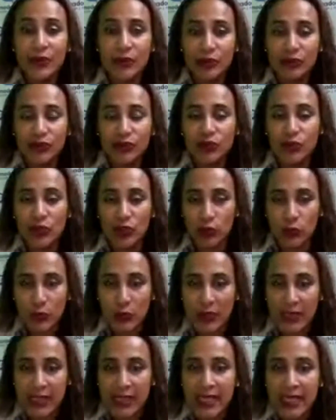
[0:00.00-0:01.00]

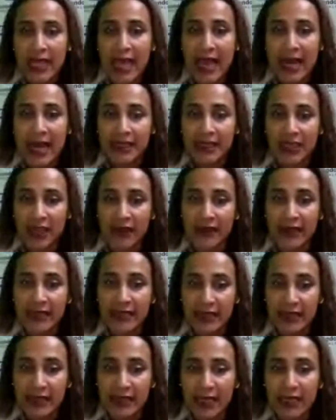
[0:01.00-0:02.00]
Across, which means a
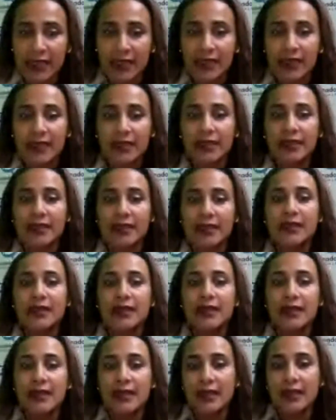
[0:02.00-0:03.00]
través de.
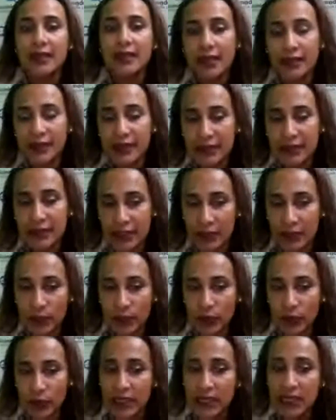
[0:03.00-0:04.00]

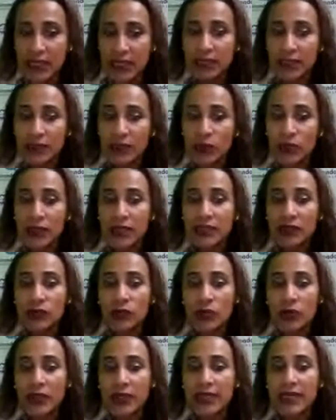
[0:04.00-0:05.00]
And the example is,
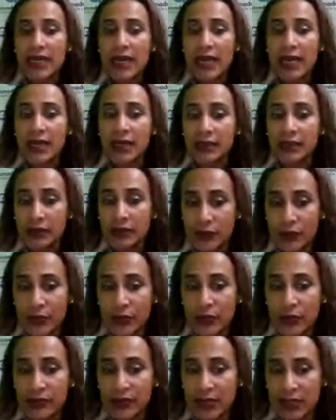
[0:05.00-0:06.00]
the dog is walking
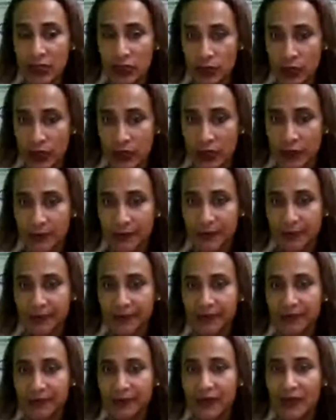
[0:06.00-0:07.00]
across the
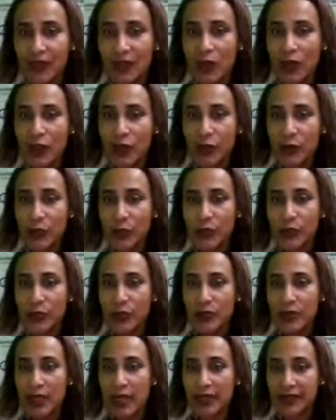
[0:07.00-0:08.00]
street.
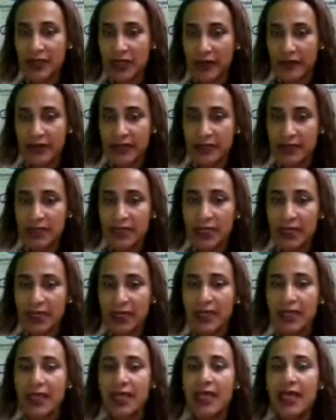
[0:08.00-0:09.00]
through, a
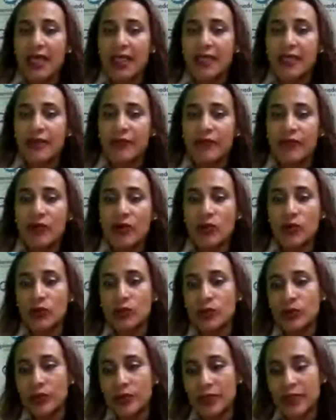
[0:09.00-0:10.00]
través de,
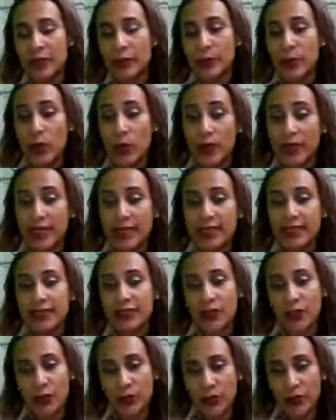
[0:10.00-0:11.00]
the boy,
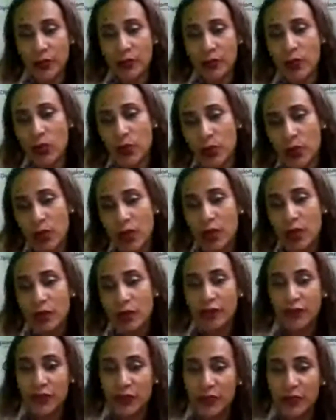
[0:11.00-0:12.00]
through the
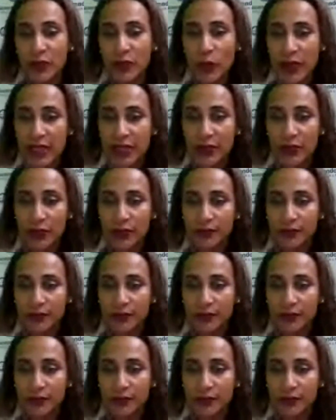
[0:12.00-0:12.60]
ball, through the